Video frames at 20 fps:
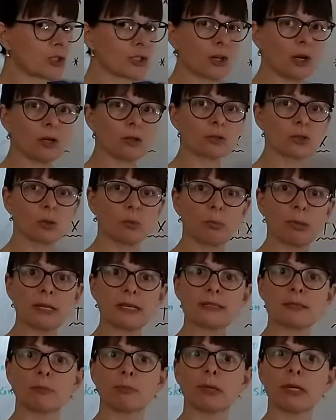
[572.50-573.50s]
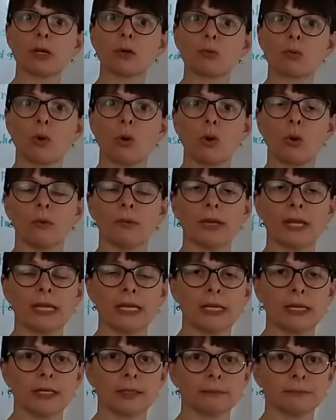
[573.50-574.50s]
which also plays a big role
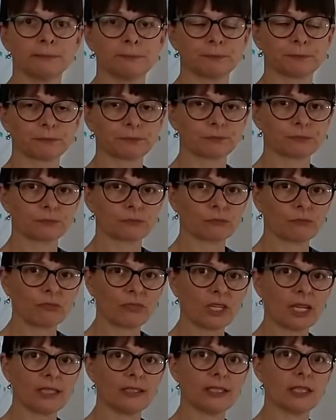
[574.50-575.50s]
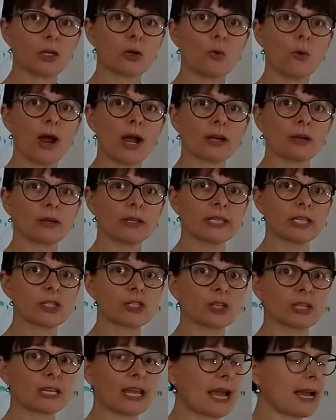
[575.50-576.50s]
in the
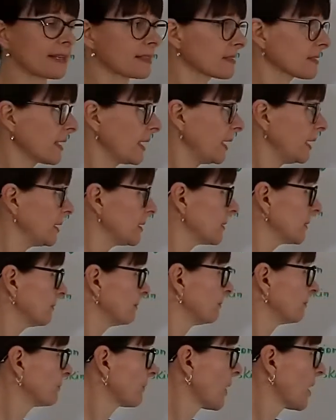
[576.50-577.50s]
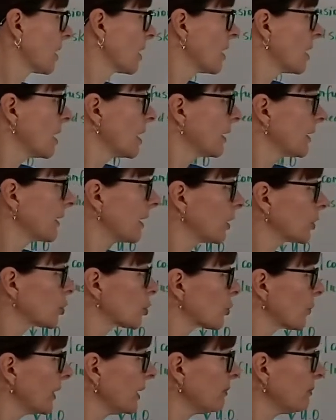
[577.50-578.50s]
coagulation cascade. Now
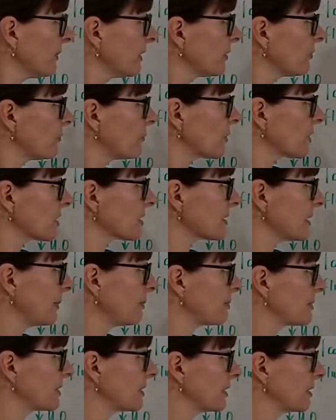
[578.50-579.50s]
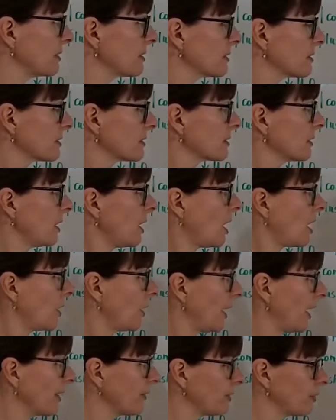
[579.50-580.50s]
treatment for sepsis
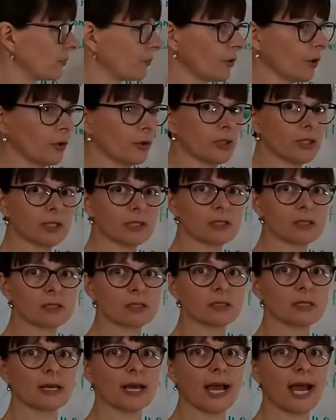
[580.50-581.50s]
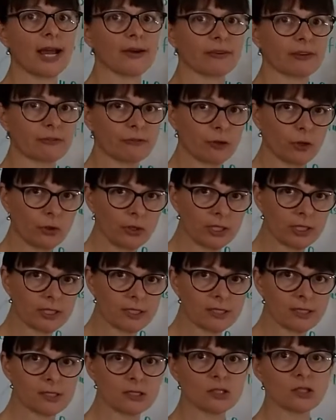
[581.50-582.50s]
are IV fluids, IV
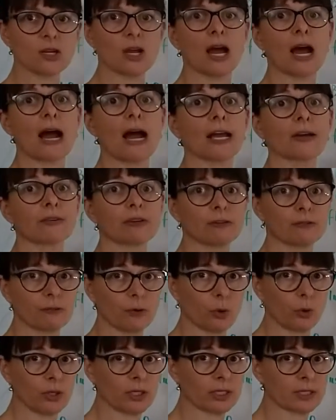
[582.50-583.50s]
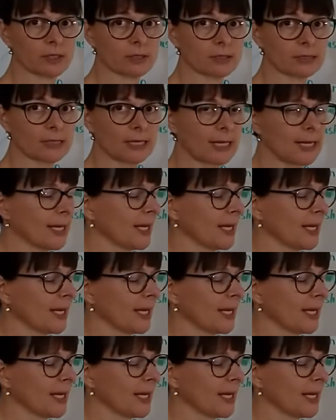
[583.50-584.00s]
fluids, IV fluids.